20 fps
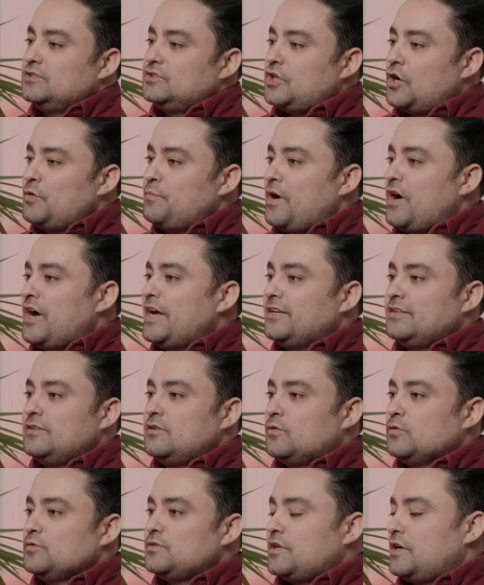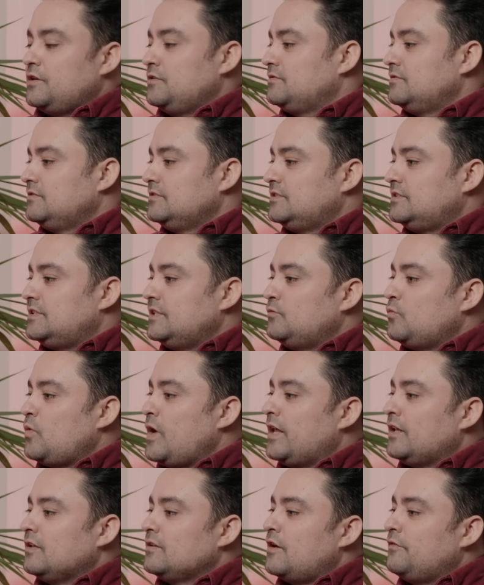Joe Biden also did
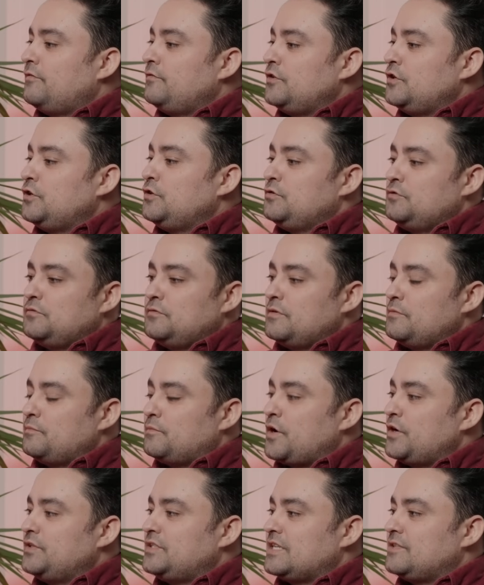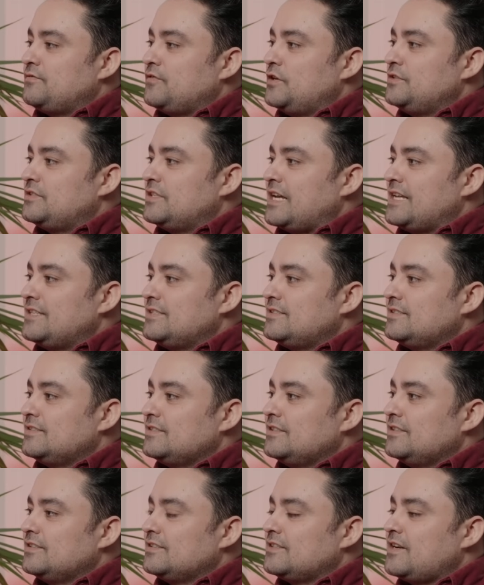well, a few protest votes against
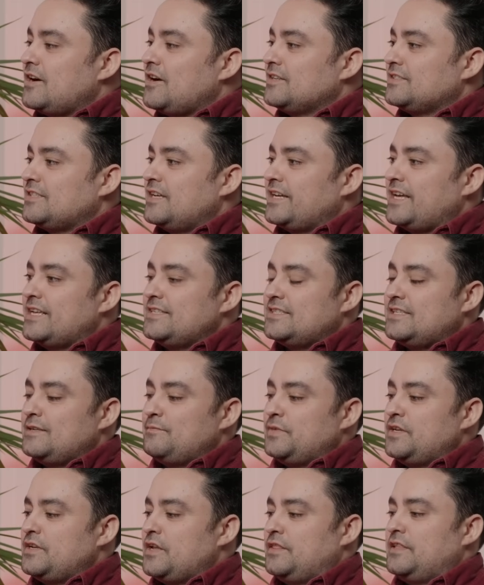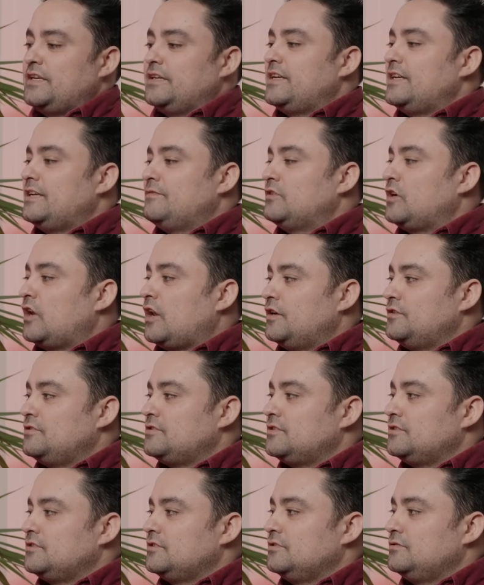Gaza against him, but nothing even
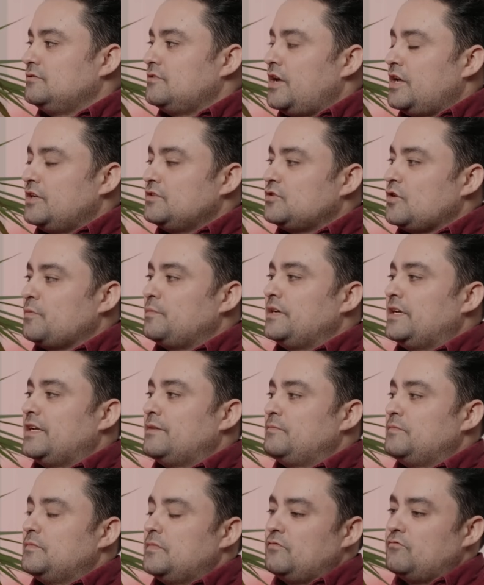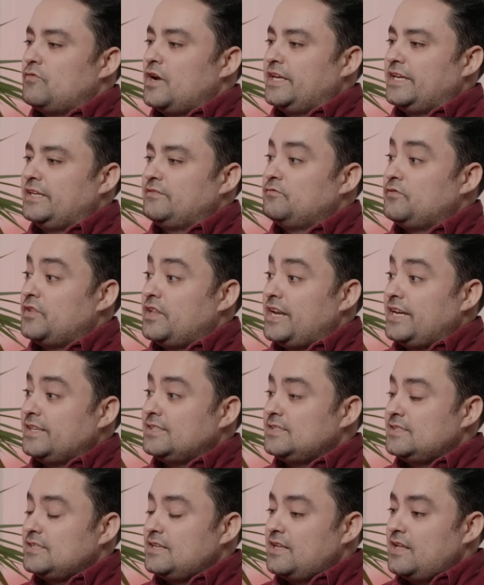close to stopping him running for the
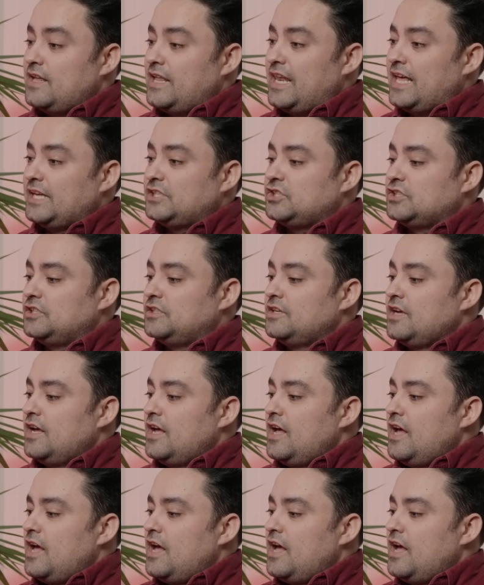next election.